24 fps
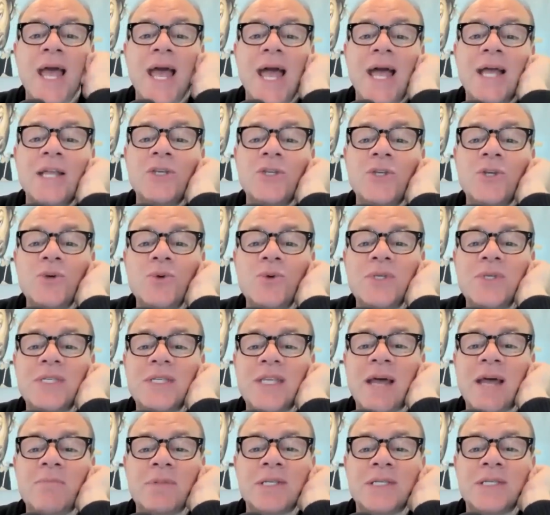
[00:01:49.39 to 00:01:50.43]
and two
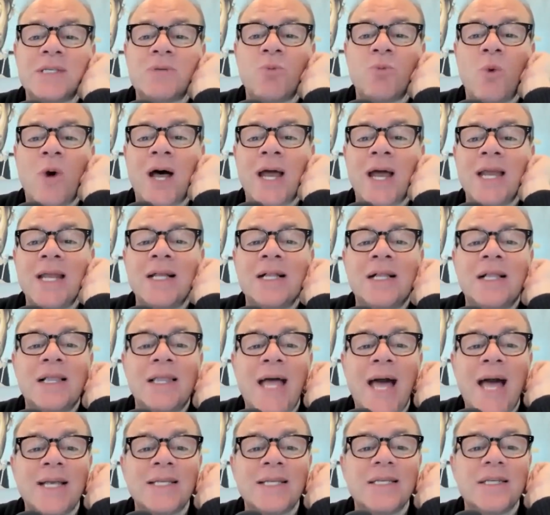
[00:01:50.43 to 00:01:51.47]
stemless wine
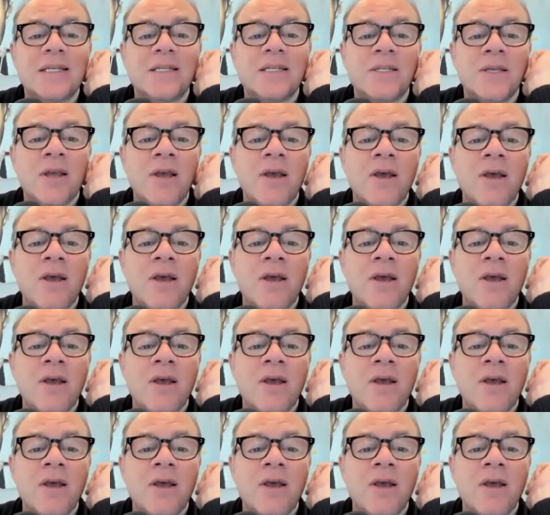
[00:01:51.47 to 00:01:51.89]
glasses